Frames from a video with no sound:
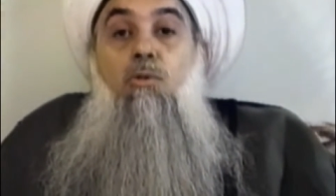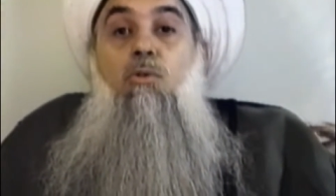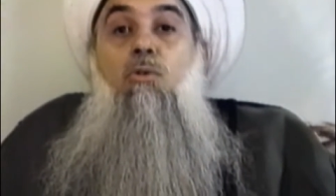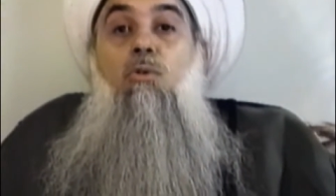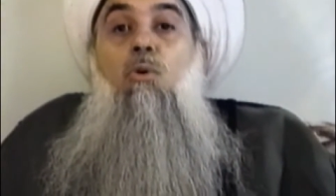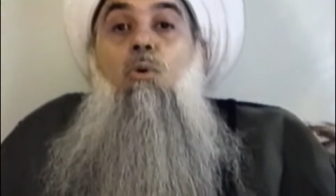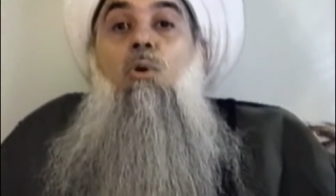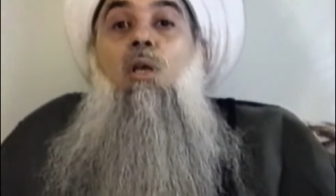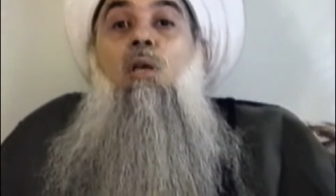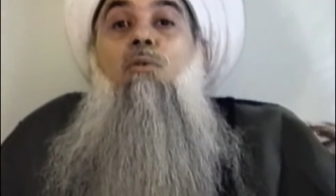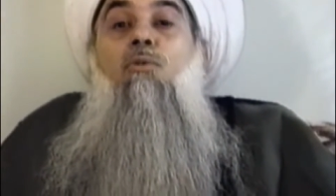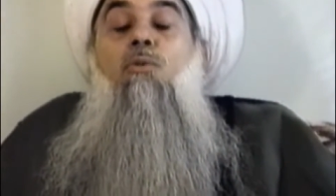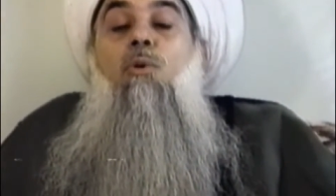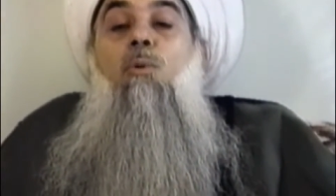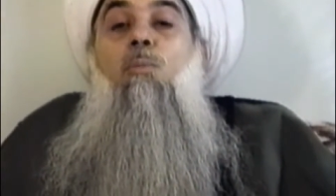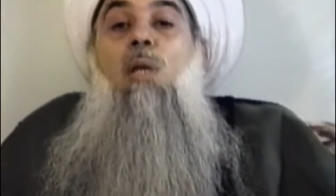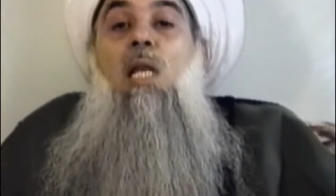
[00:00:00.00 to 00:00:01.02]
So
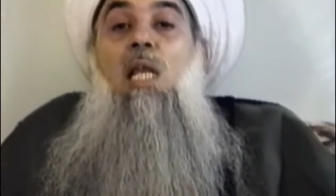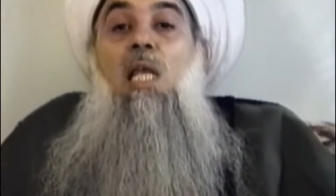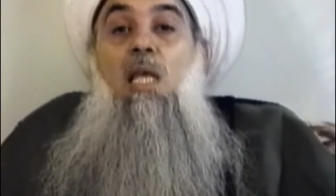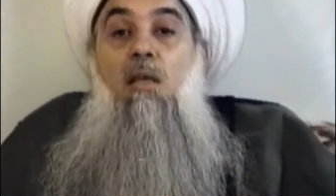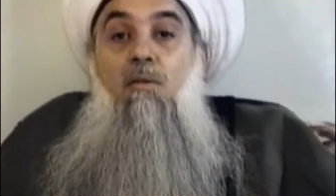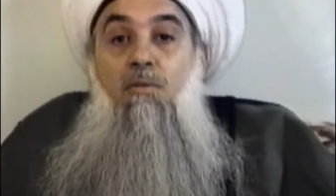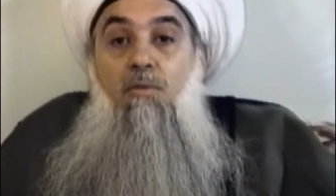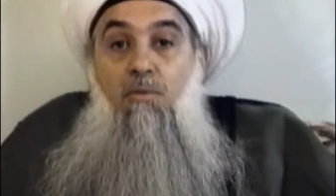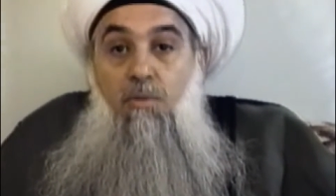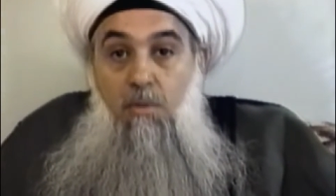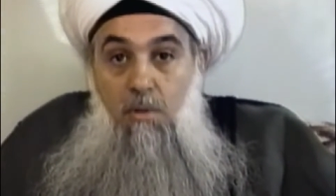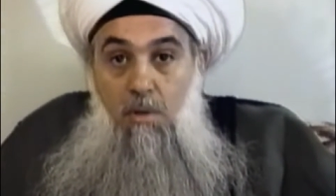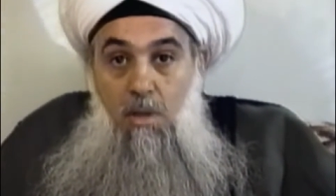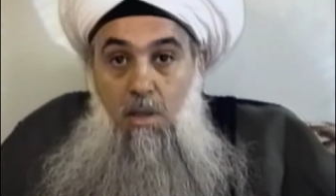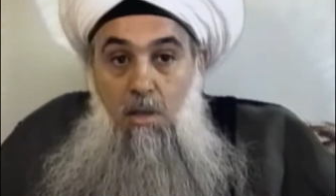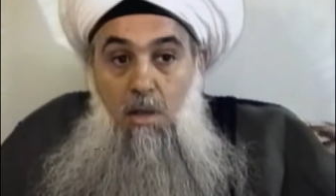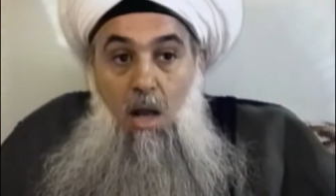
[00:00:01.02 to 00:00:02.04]
if we believe
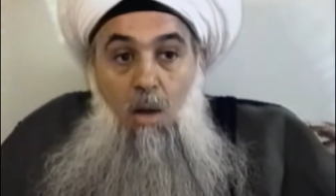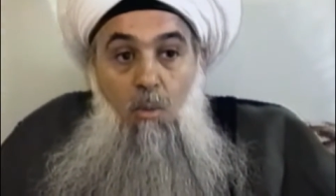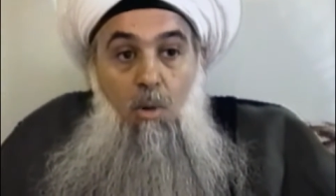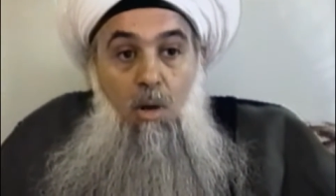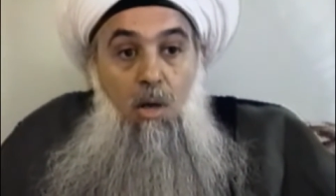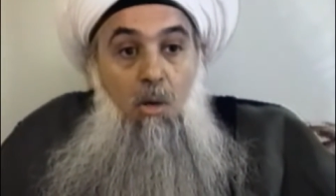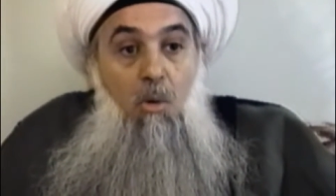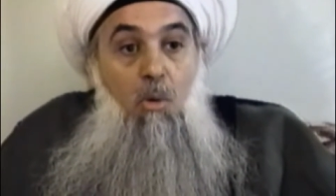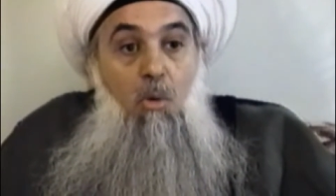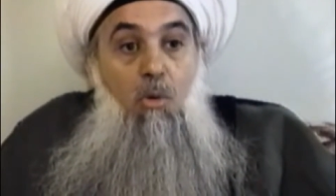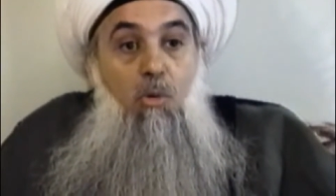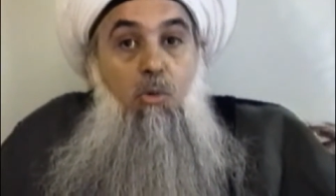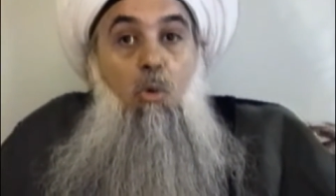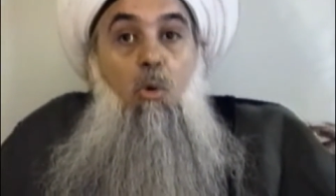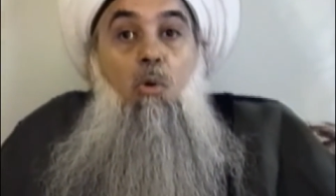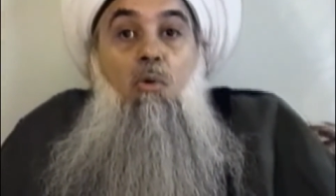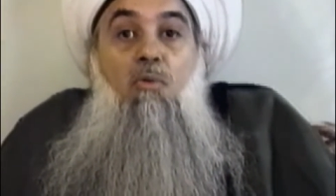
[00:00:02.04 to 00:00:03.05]
in our
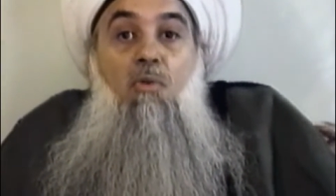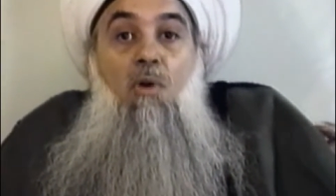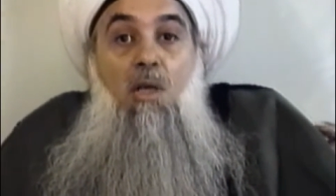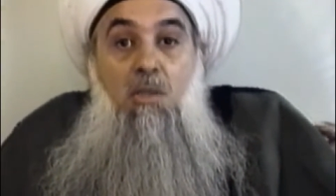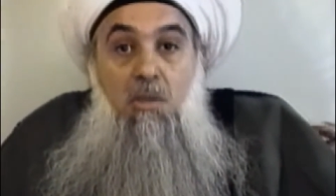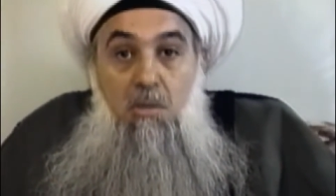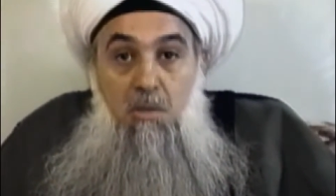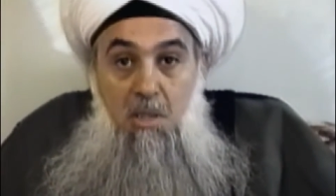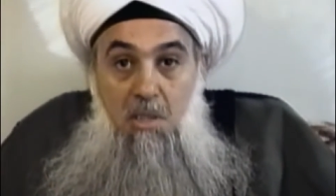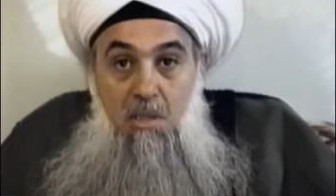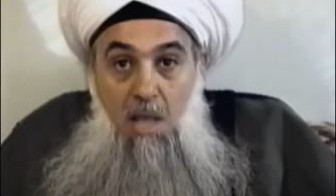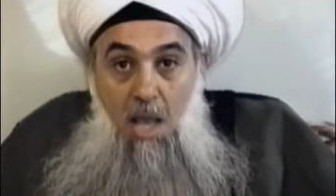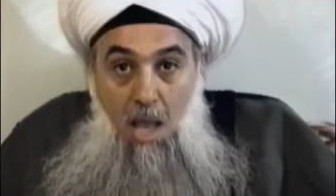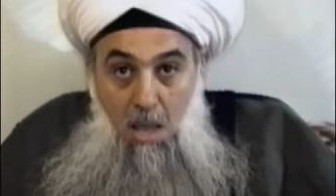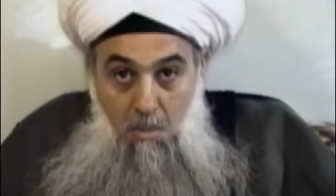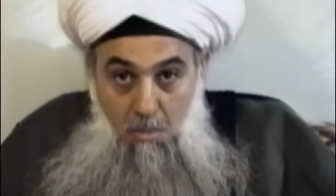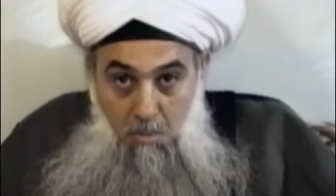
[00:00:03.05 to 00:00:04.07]
Lord, all of us the
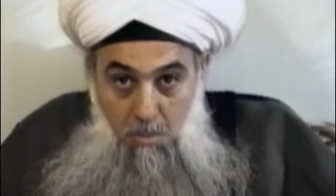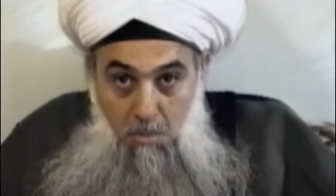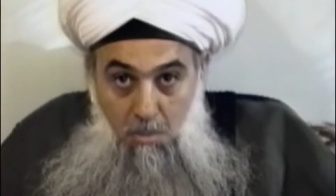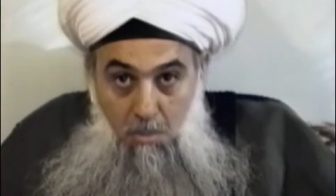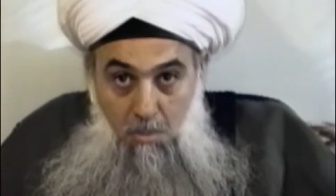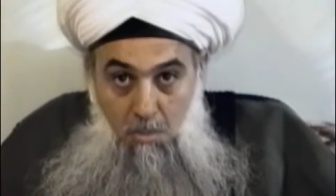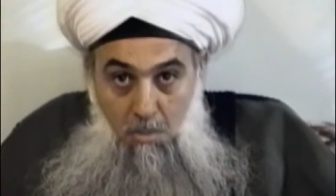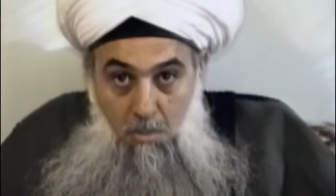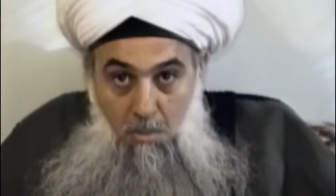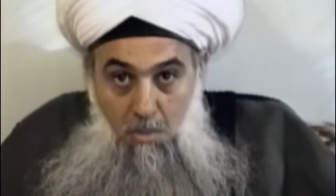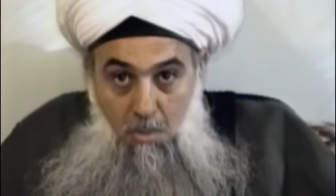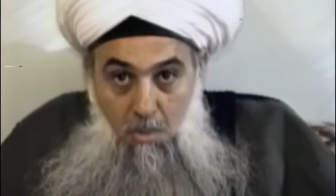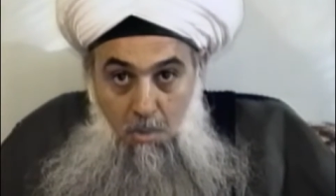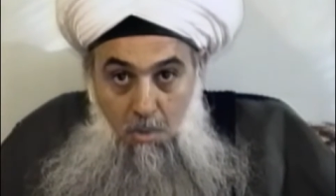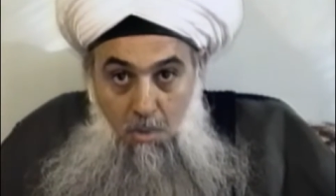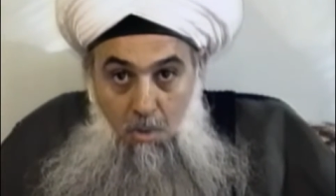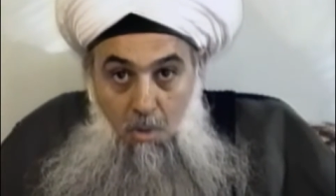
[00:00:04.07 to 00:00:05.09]
same,
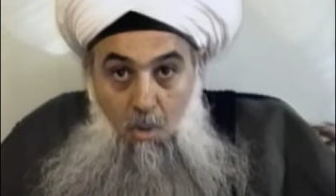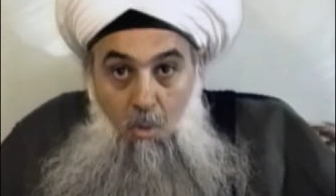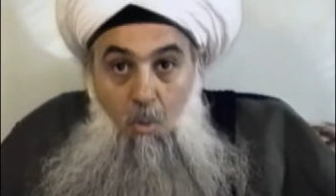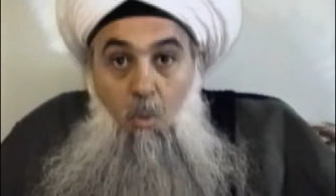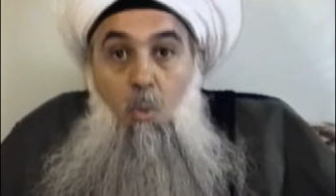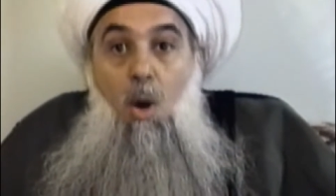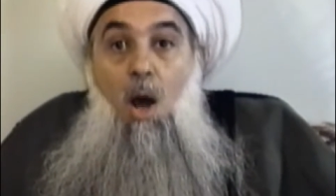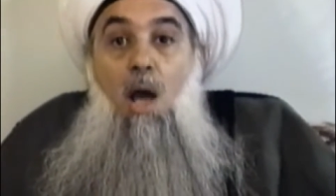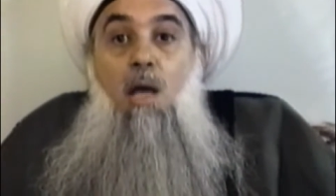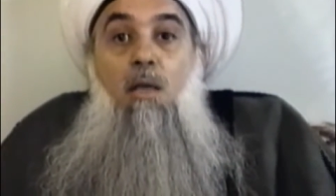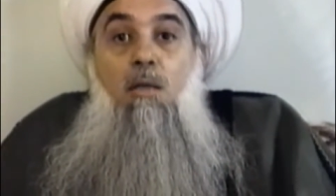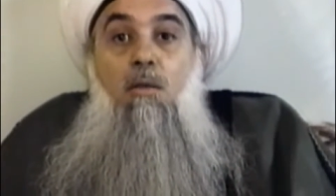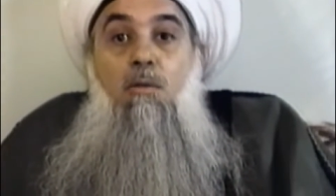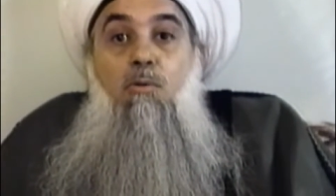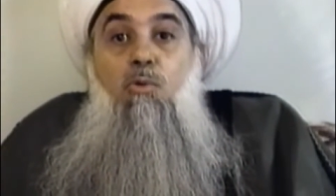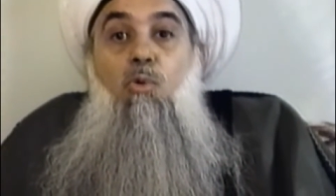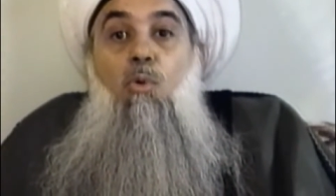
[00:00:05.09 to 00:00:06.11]
why
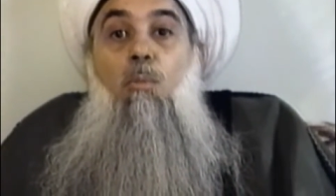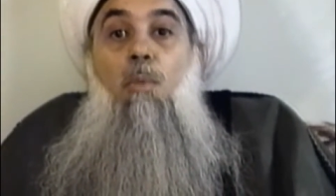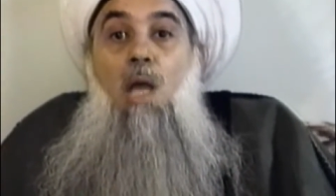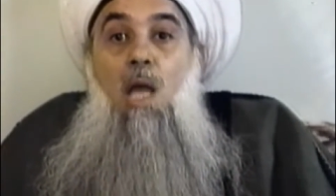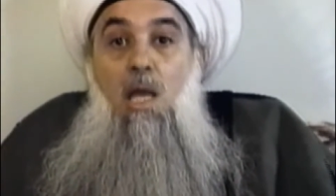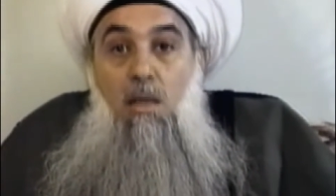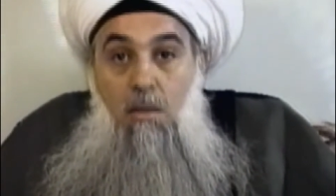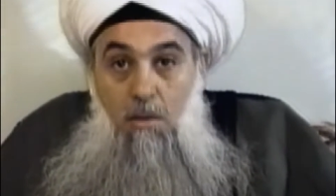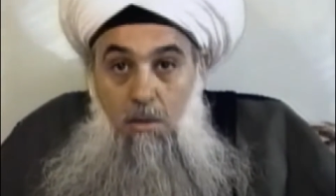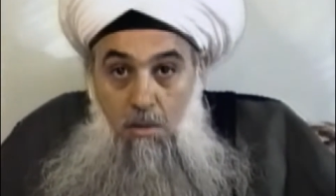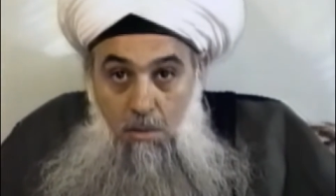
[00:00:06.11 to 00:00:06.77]
to make,